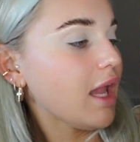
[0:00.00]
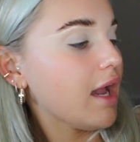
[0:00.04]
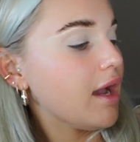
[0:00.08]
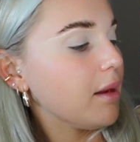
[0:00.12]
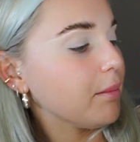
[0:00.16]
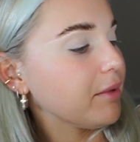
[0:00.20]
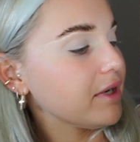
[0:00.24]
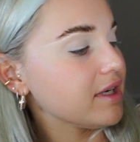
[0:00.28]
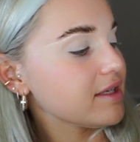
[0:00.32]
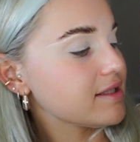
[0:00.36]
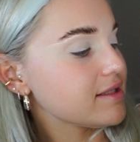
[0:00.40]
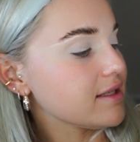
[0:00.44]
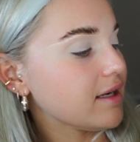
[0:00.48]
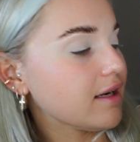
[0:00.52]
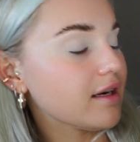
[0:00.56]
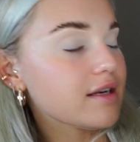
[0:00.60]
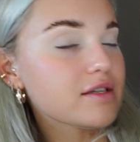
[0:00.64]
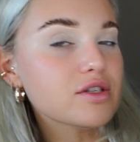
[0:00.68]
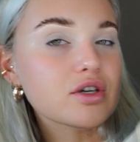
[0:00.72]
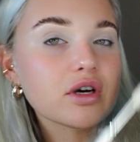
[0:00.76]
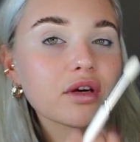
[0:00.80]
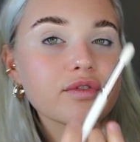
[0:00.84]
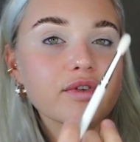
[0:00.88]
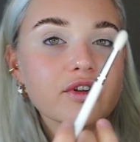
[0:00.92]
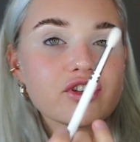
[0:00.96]
I'm going to start
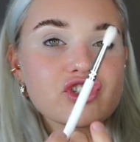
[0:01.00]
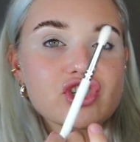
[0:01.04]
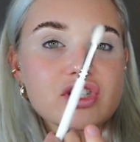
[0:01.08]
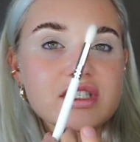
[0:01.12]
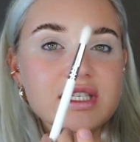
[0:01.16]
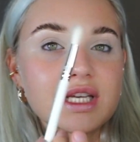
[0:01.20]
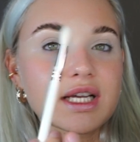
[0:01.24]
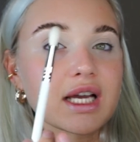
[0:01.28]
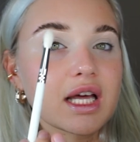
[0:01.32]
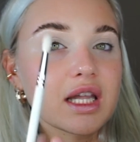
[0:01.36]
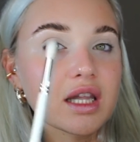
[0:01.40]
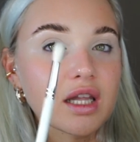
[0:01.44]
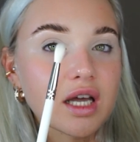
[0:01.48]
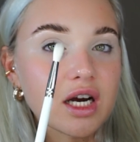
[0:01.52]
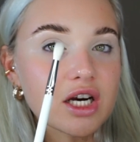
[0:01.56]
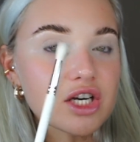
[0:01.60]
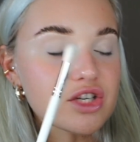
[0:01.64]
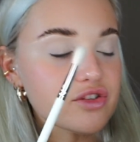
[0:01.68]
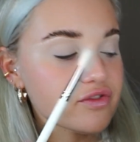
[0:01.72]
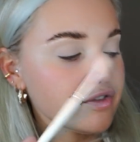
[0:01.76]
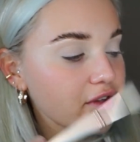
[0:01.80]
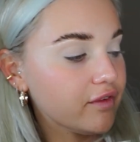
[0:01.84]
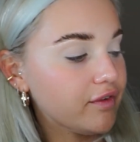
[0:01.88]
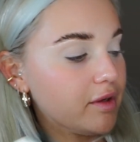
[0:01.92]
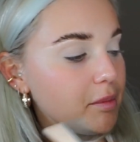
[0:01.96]
us off with just like a large
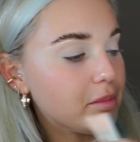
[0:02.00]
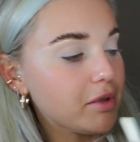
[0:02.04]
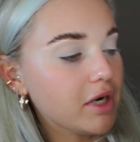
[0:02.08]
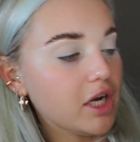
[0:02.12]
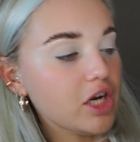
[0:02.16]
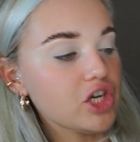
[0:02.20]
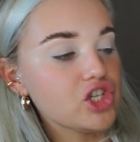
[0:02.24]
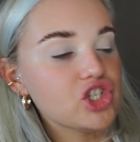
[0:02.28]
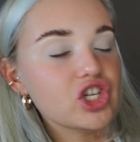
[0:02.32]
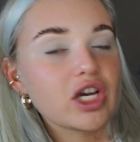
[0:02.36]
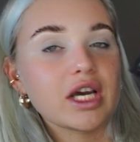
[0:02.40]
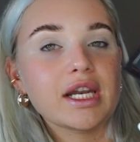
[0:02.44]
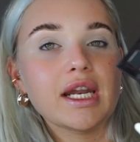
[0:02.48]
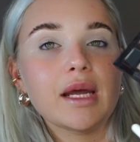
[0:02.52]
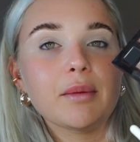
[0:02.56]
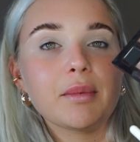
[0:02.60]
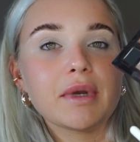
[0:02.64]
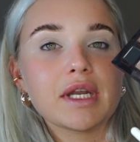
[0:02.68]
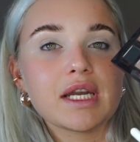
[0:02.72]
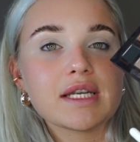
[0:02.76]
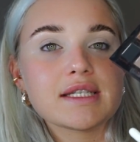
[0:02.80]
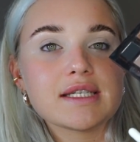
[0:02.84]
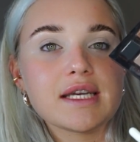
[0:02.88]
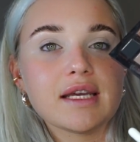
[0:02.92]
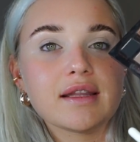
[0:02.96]
fluffy brush, and I'm
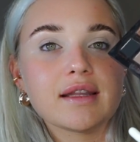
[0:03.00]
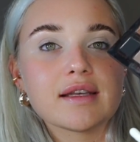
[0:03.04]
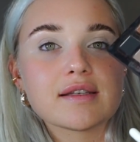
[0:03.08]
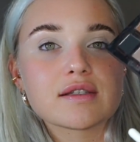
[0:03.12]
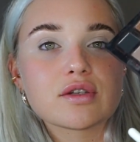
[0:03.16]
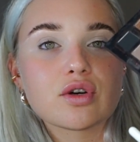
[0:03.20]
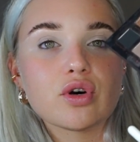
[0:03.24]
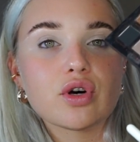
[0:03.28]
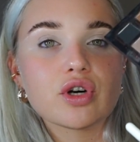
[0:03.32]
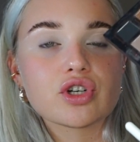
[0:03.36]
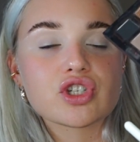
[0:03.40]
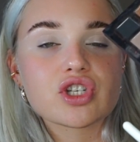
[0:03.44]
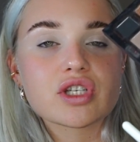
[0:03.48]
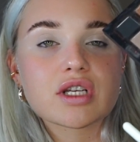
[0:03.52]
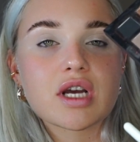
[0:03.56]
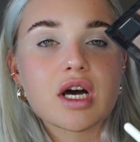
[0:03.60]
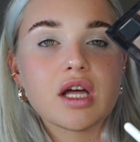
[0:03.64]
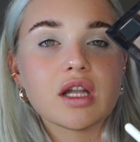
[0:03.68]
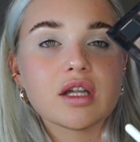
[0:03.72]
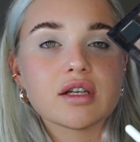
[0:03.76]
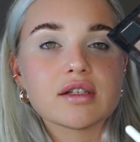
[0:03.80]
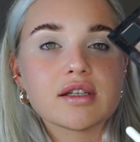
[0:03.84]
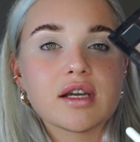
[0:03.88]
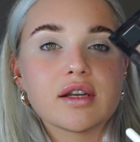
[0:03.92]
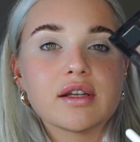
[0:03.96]
going to take this gorgeous
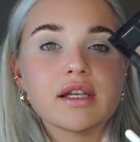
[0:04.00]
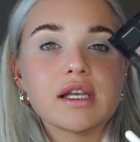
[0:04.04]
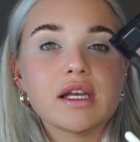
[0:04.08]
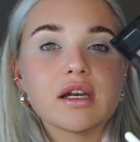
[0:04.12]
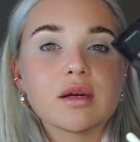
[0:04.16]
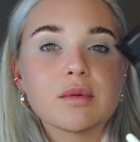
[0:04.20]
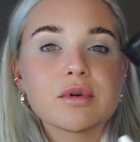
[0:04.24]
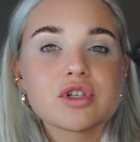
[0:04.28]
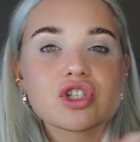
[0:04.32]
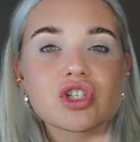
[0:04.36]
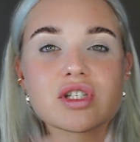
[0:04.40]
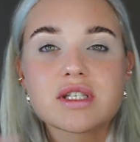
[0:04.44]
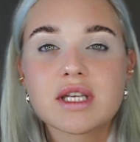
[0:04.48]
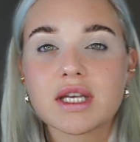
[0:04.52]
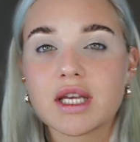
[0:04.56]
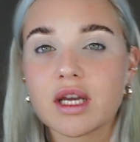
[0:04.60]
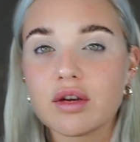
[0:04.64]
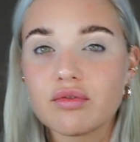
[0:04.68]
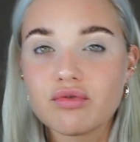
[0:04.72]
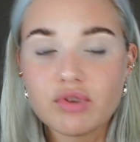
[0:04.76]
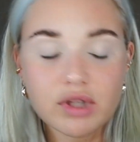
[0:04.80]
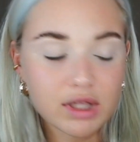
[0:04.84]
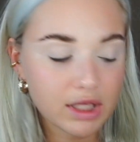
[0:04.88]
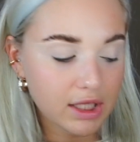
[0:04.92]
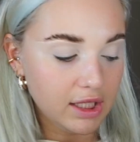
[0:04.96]
colour down here, which is like a
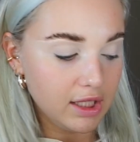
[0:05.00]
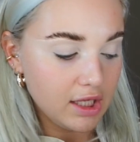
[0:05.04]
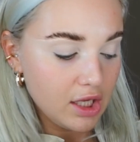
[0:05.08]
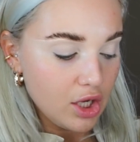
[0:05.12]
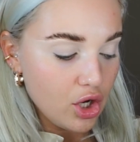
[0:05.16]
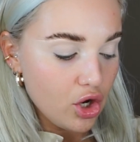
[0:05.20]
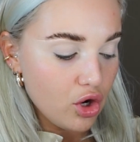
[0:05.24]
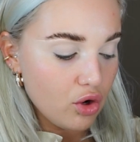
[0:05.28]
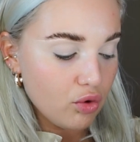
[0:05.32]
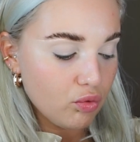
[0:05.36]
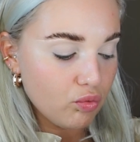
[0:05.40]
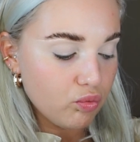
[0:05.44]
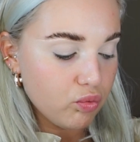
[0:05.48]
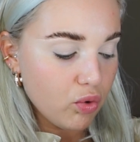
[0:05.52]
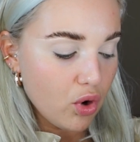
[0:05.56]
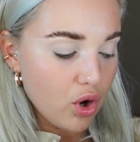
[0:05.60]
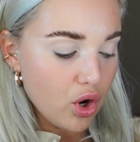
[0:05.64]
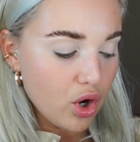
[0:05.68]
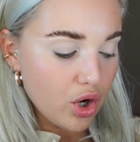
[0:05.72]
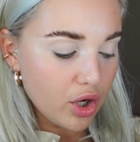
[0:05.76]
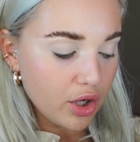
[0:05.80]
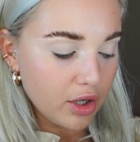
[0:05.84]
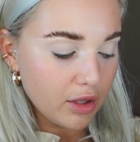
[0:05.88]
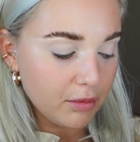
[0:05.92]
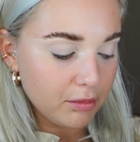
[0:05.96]
really
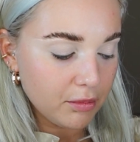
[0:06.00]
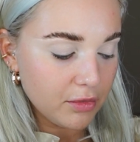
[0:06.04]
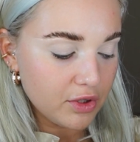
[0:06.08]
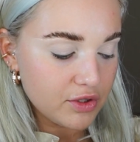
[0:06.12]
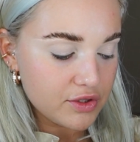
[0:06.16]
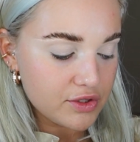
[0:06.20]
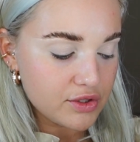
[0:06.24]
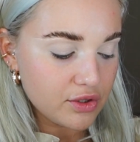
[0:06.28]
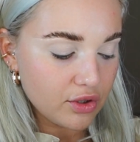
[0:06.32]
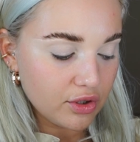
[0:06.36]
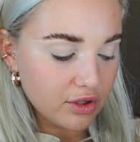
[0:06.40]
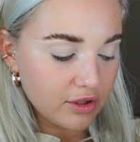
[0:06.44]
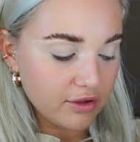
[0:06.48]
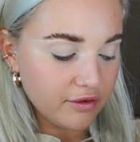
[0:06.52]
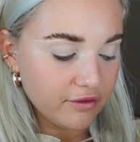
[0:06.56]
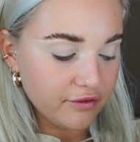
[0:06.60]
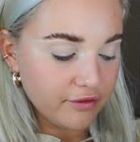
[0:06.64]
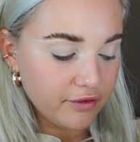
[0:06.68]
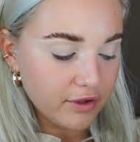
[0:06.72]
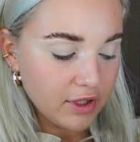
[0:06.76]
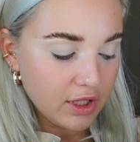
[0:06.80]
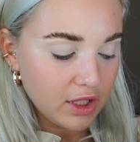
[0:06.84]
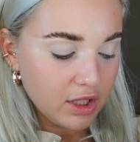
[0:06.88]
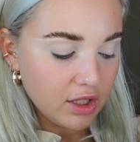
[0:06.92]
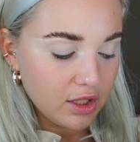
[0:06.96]
warm sort of
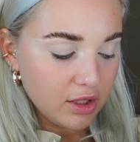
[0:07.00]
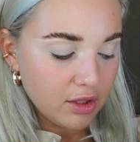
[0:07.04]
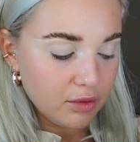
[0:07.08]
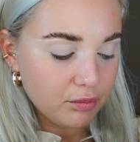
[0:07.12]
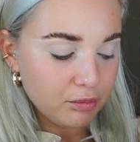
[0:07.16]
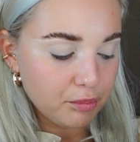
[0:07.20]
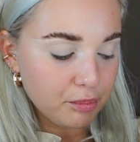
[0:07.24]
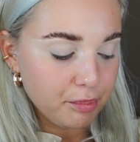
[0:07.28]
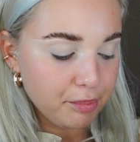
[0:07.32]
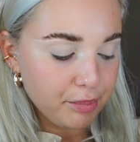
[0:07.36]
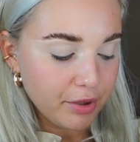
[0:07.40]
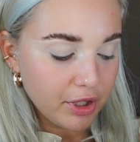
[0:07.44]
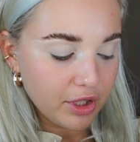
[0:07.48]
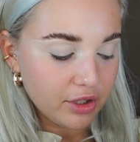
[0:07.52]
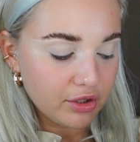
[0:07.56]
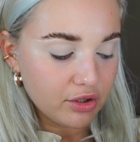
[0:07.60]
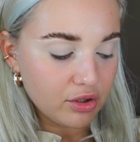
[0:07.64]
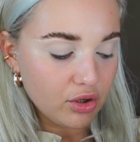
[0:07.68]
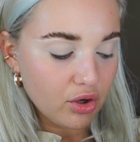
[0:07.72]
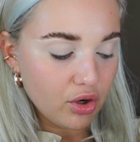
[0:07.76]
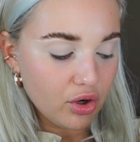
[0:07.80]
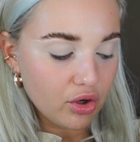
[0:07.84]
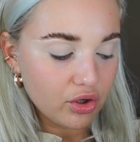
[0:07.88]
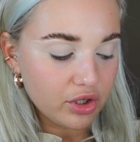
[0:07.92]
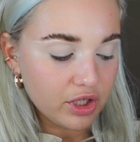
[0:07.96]
burnt
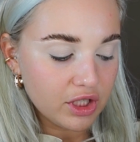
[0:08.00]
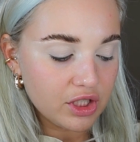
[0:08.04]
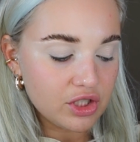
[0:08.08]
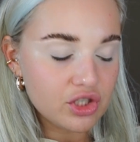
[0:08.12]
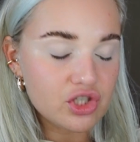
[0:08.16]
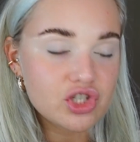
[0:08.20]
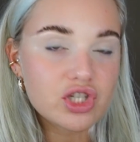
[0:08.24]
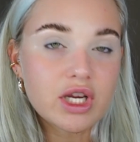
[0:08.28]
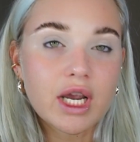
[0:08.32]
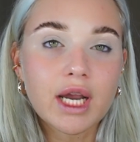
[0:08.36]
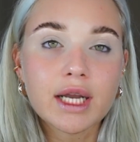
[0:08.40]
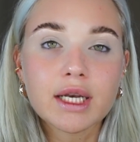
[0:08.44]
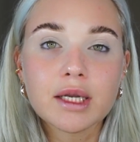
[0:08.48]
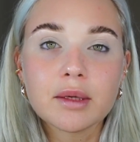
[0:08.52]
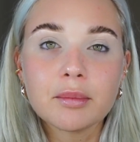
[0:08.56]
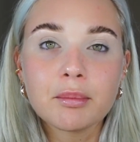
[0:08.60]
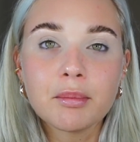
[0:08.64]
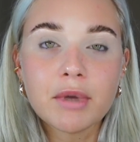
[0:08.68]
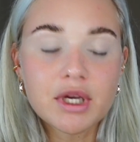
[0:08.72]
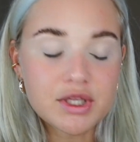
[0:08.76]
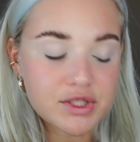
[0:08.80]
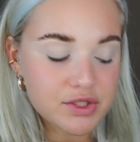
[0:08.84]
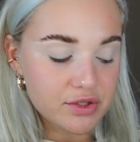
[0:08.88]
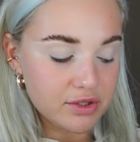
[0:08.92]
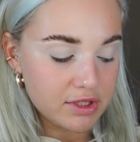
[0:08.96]
orange kind of
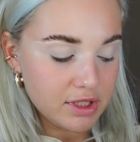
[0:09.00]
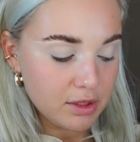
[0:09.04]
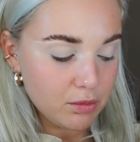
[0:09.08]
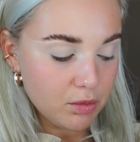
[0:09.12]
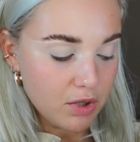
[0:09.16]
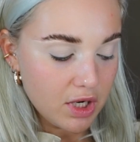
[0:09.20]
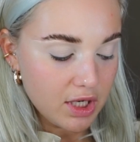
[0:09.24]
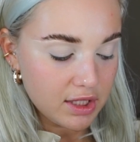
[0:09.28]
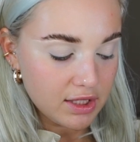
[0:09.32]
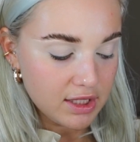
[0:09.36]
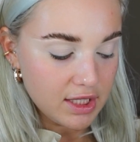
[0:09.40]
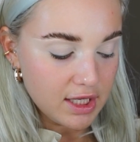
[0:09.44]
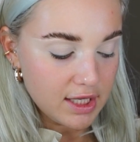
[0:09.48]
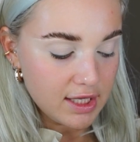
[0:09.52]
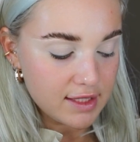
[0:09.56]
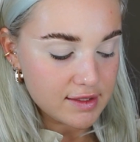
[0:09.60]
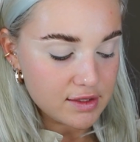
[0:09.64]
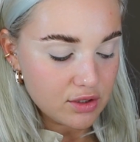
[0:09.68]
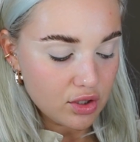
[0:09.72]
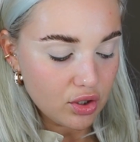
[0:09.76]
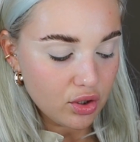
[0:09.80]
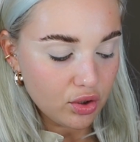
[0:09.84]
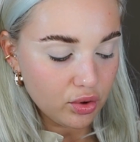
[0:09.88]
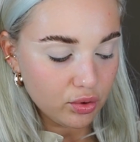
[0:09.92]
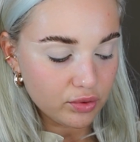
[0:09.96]
mustardy one. It's
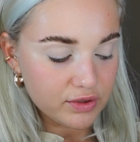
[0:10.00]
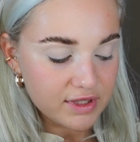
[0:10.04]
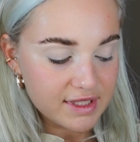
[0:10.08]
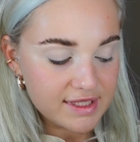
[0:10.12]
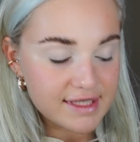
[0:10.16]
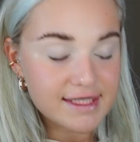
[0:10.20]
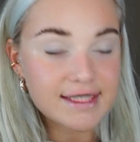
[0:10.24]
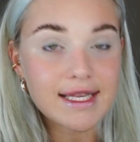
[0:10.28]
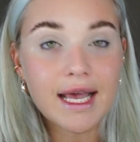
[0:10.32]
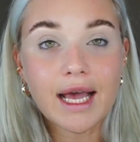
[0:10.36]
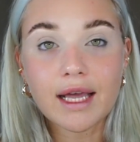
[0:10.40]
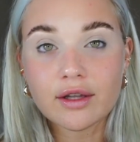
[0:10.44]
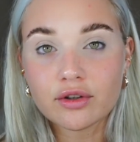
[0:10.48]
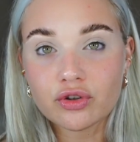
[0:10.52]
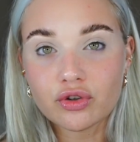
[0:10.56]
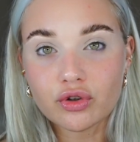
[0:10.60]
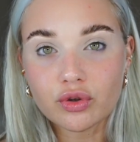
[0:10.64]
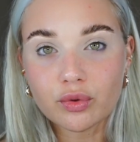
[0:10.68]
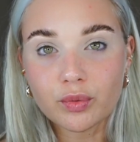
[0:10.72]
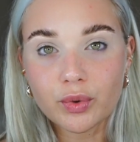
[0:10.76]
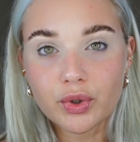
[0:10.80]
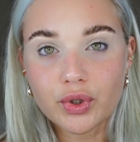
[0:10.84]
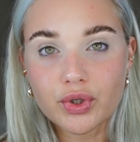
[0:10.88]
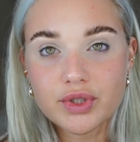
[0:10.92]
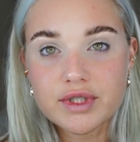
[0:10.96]
called
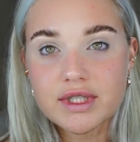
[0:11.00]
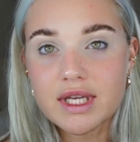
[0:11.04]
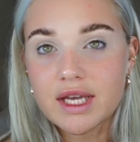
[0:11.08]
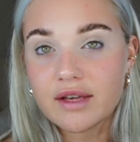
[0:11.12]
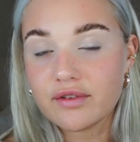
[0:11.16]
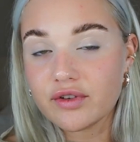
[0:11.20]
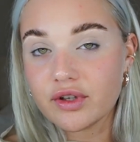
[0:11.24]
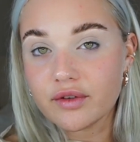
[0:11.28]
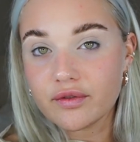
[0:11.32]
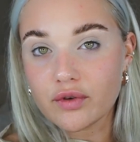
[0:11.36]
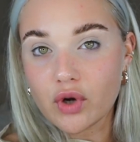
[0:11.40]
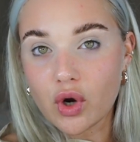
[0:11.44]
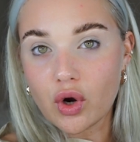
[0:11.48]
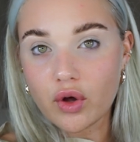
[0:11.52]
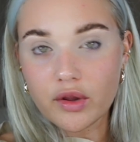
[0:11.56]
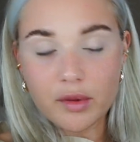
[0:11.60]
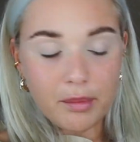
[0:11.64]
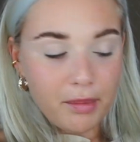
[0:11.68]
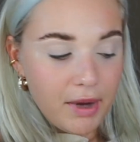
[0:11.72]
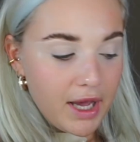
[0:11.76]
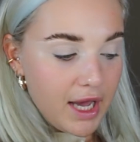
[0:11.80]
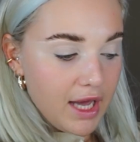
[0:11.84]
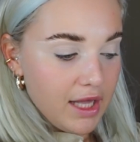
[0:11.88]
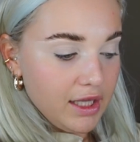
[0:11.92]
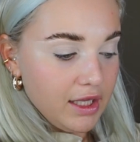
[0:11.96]
Sandalwood if you've got the
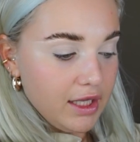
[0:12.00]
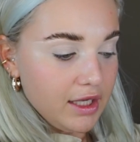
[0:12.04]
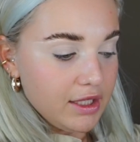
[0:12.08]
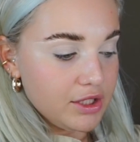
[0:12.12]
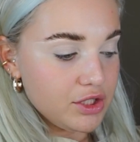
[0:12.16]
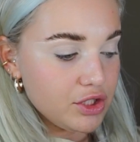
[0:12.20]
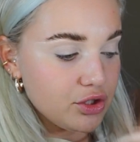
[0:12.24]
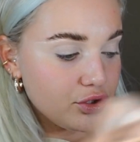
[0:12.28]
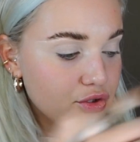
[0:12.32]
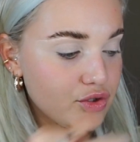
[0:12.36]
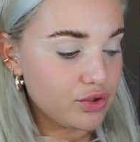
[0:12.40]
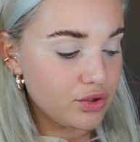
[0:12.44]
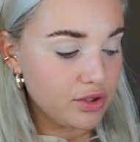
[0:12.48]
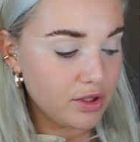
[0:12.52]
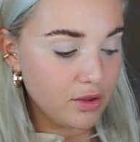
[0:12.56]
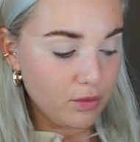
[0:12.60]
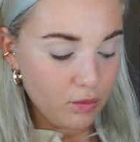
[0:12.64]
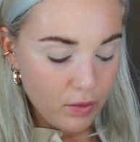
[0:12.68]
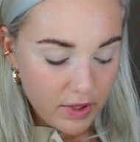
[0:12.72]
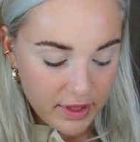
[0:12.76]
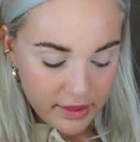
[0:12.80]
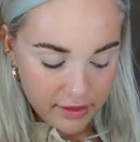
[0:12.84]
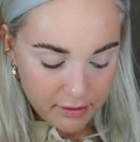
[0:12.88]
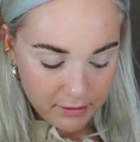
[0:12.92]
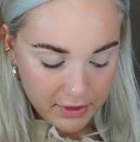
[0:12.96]
palette and you're doing it
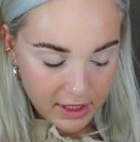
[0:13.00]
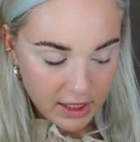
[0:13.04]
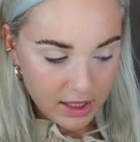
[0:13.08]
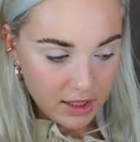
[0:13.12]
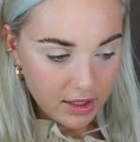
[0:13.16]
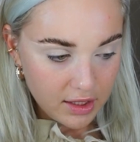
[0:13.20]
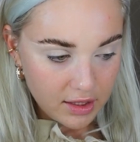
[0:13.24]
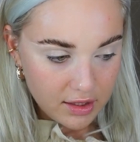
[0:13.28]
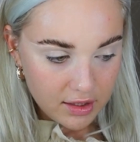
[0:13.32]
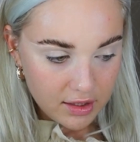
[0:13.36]
with me.